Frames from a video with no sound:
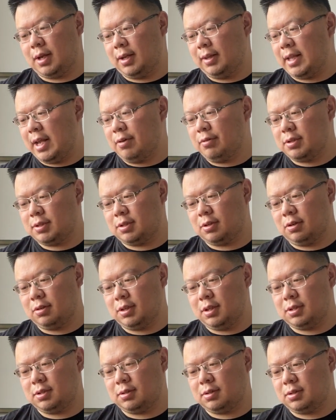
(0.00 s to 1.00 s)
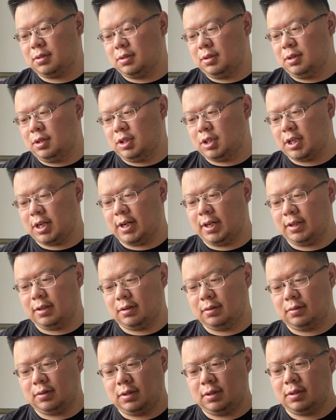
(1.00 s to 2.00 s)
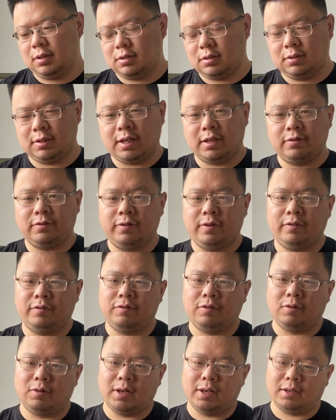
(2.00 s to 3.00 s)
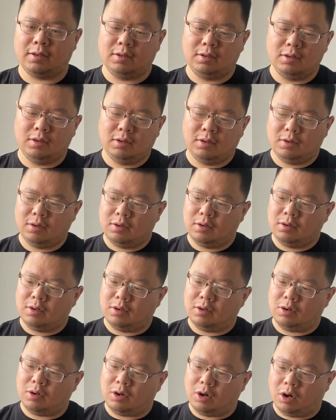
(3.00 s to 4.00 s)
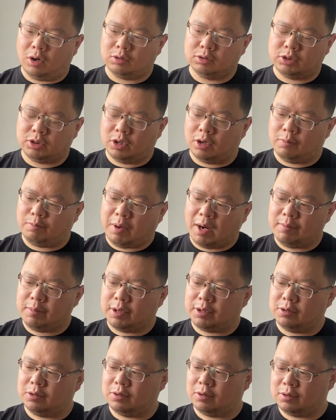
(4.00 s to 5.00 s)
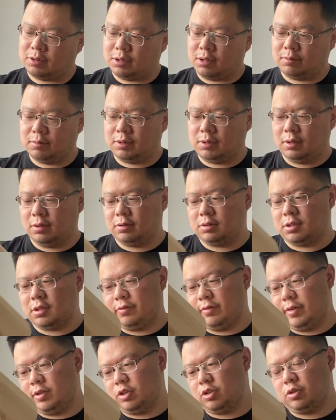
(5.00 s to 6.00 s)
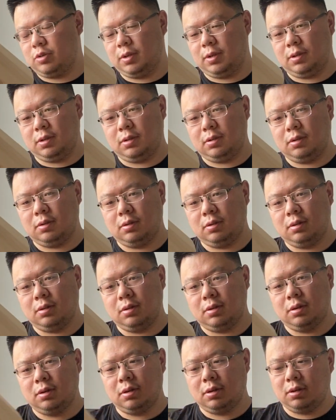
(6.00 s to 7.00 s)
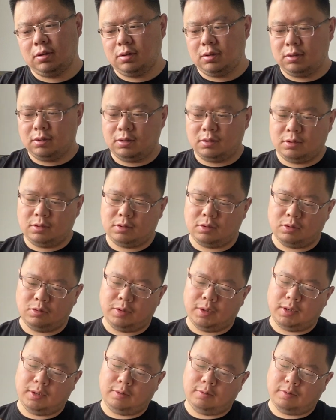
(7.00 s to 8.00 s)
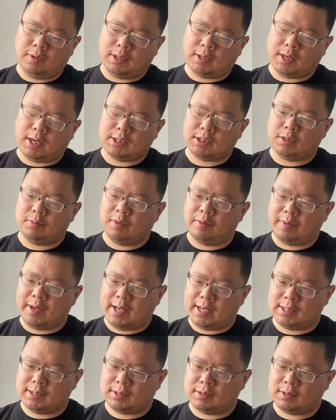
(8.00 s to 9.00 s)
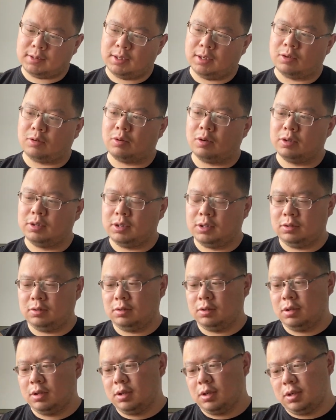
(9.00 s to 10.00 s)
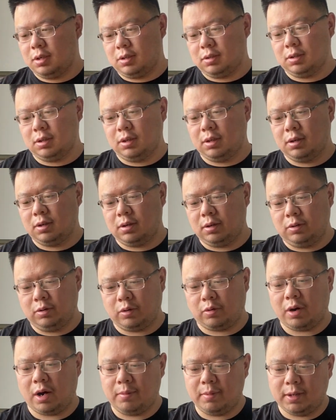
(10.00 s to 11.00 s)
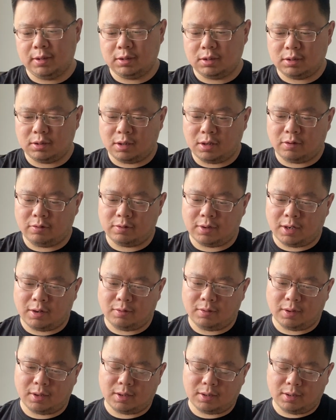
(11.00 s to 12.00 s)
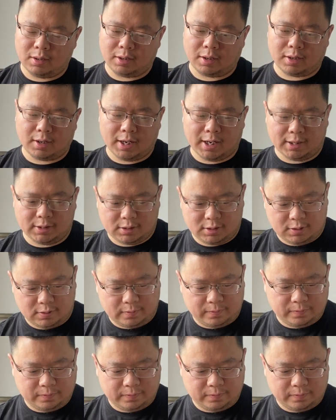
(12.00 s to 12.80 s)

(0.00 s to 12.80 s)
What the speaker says: never saw this in China. This is definitely for like outdoor barbecue or something, or serving tree. So we customized according the requirement of our client.